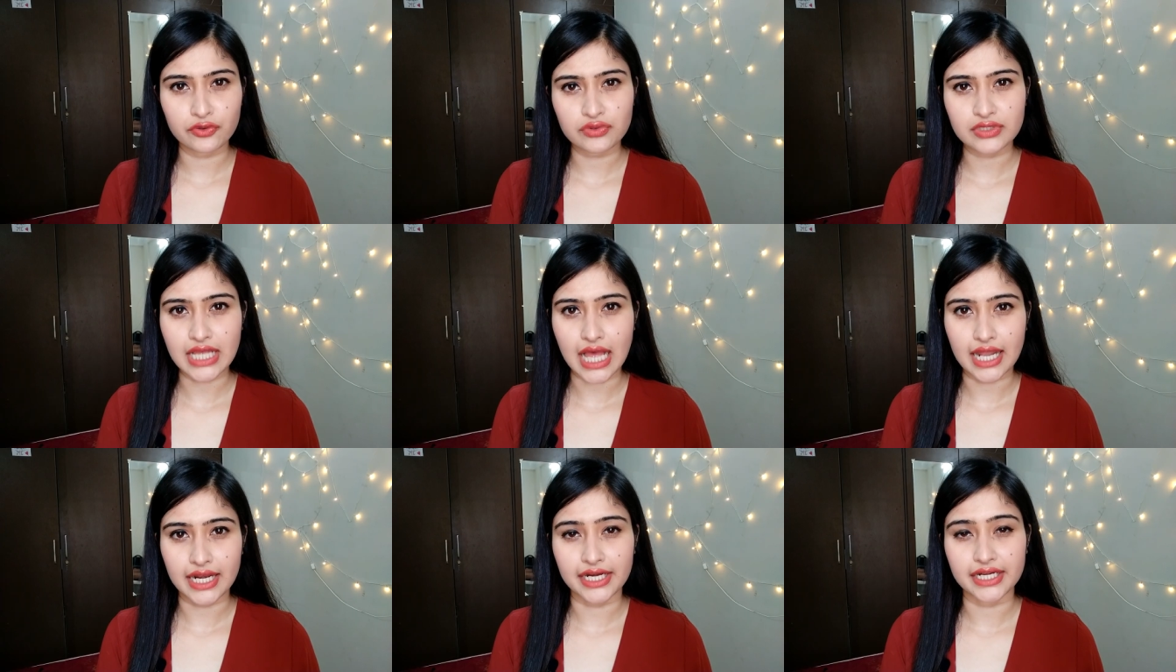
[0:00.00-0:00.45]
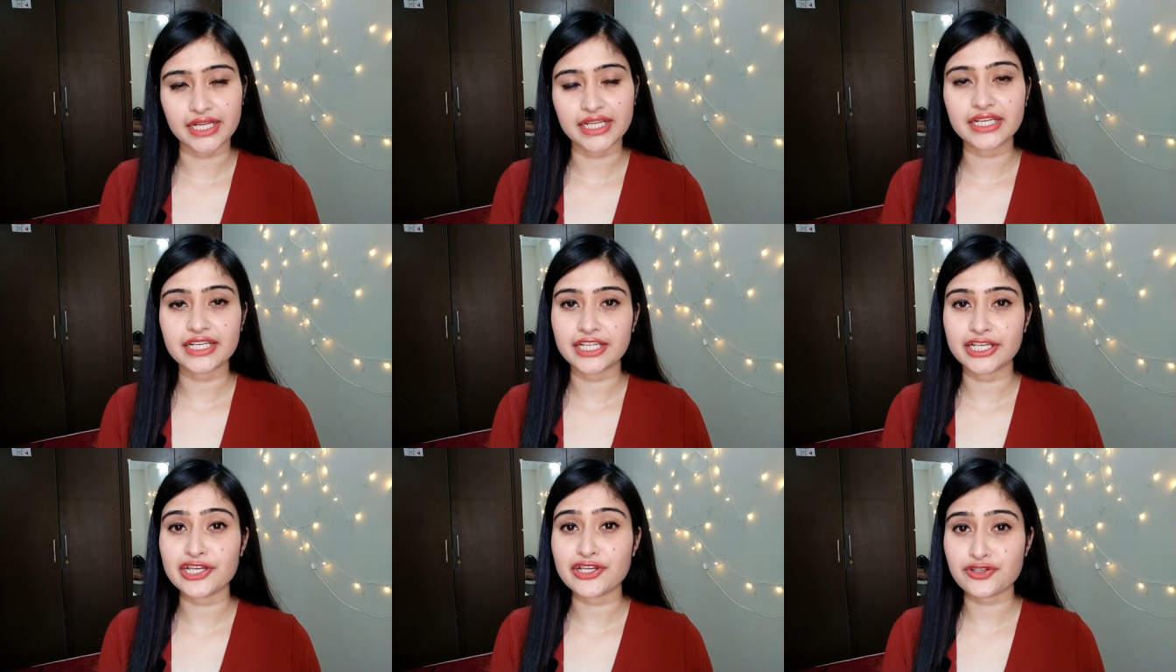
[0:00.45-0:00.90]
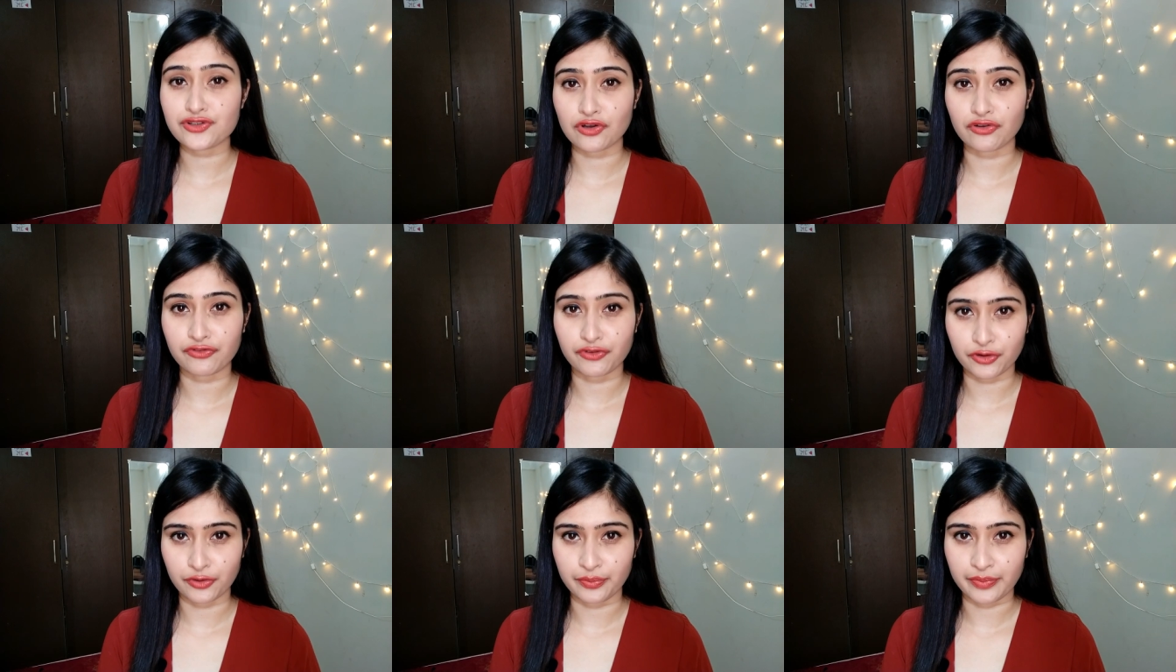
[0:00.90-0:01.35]
few salad in each
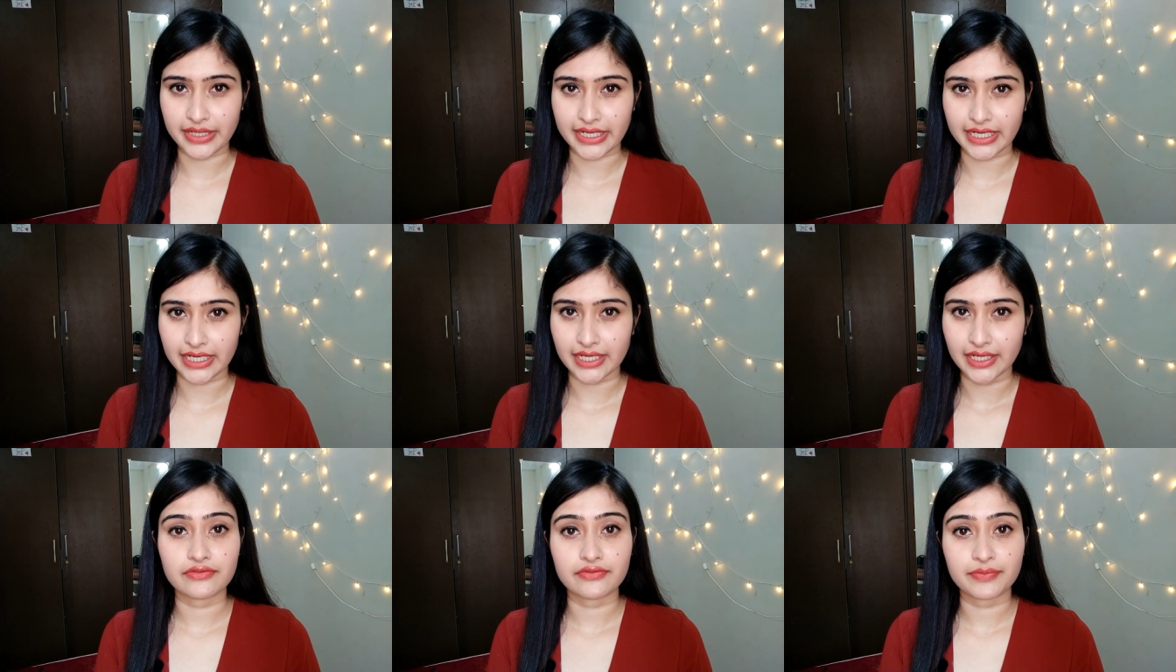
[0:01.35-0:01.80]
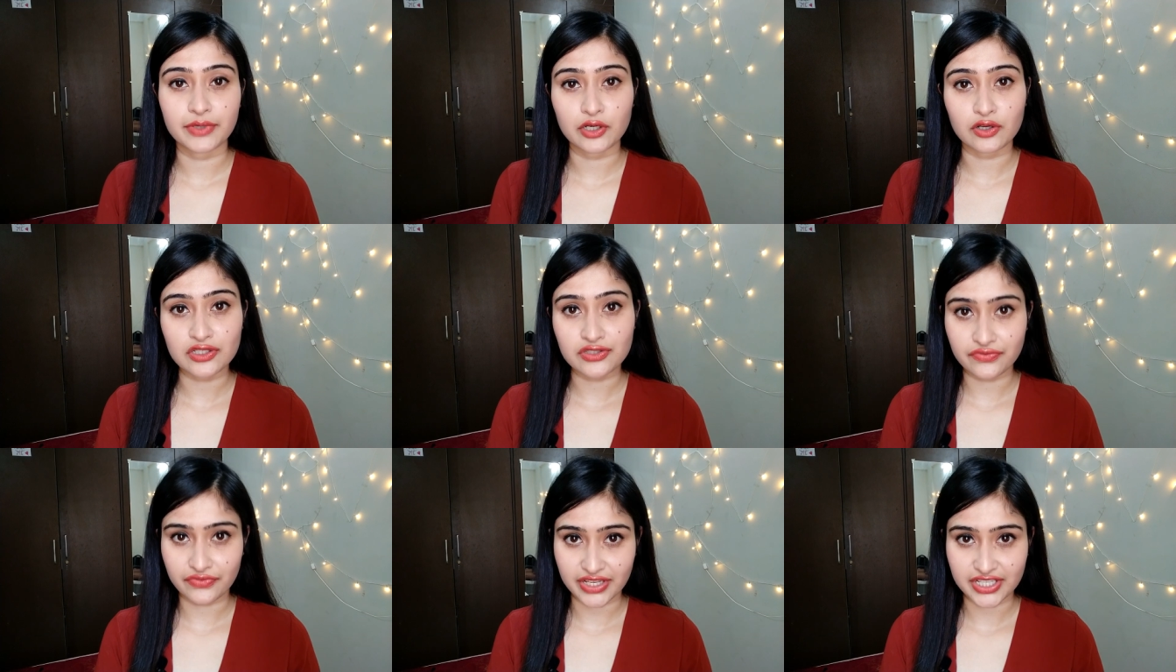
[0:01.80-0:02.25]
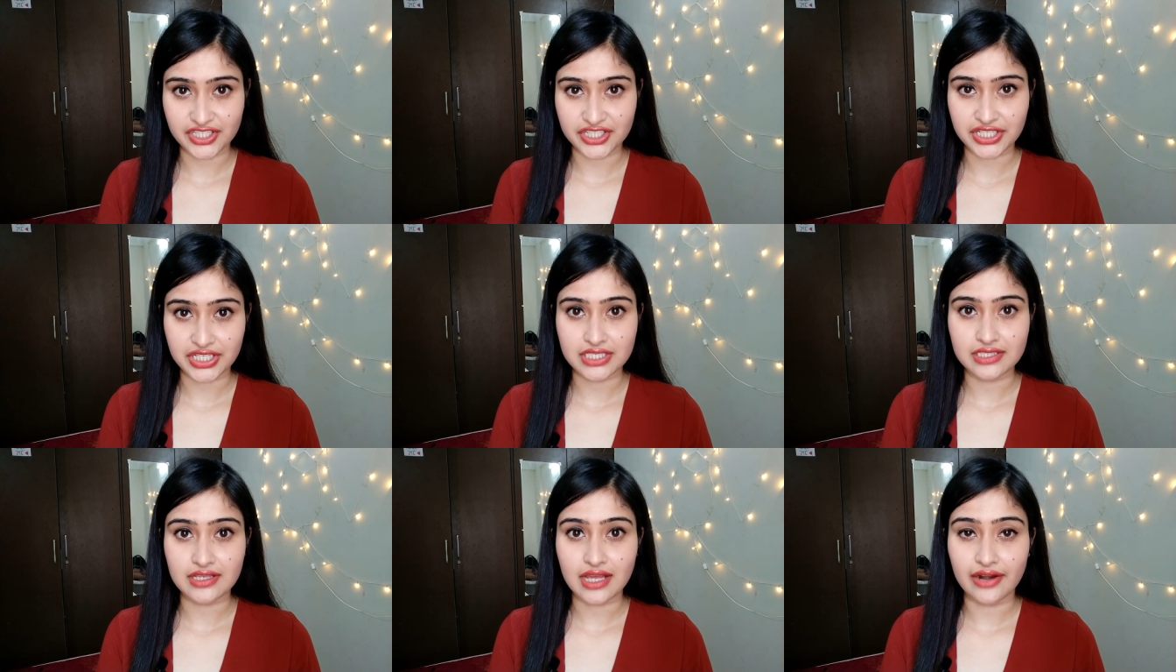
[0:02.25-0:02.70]
of your meal, because
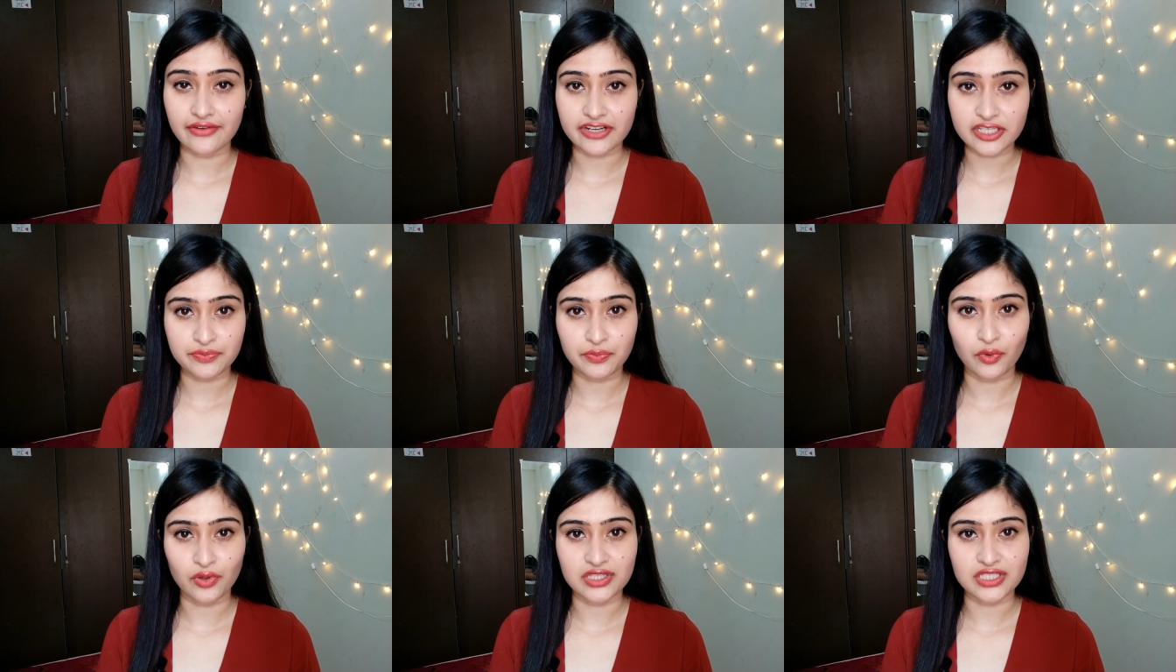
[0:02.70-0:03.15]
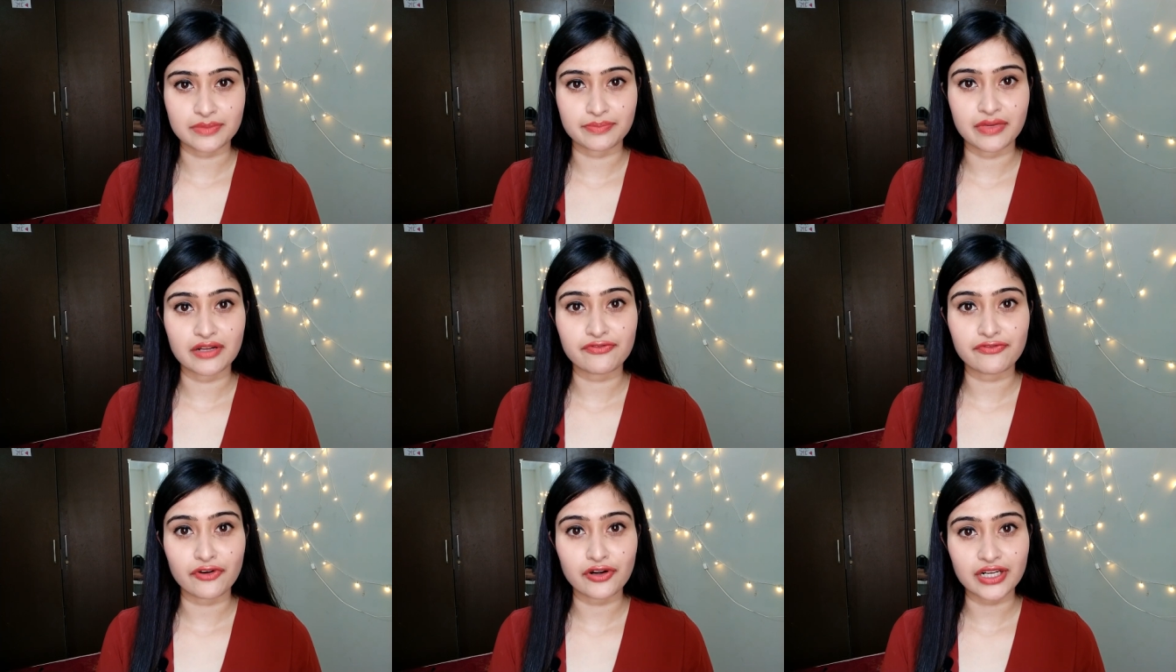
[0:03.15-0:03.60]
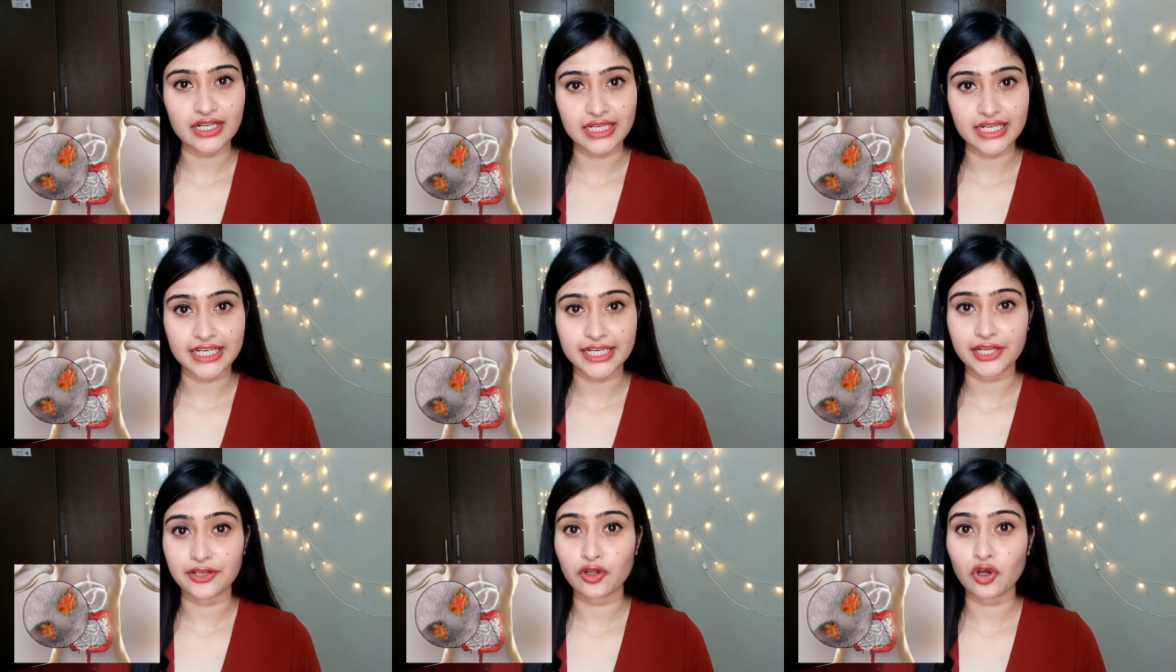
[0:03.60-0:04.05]
veggies are responsible for
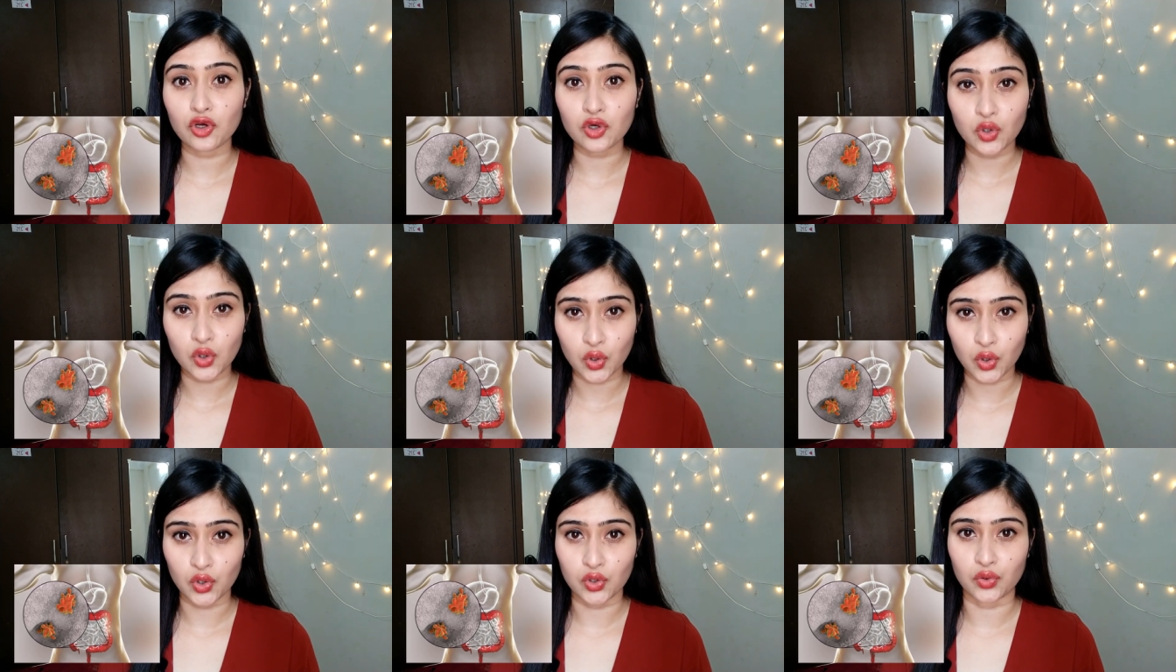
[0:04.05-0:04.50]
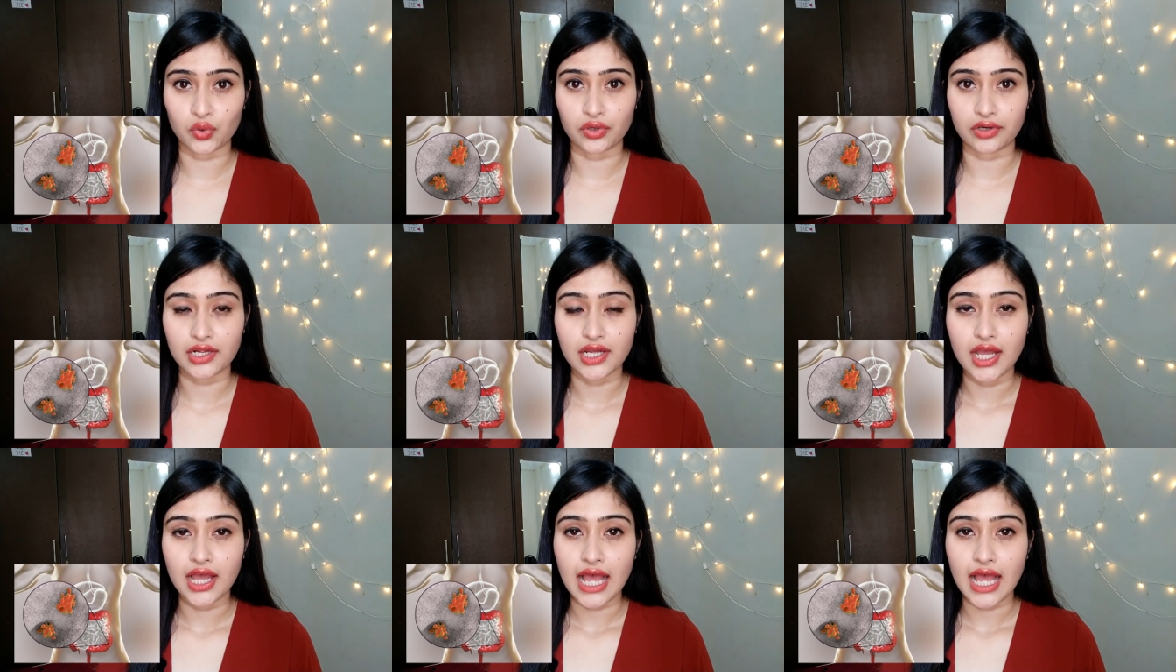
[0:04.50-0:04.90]
cleaning your colon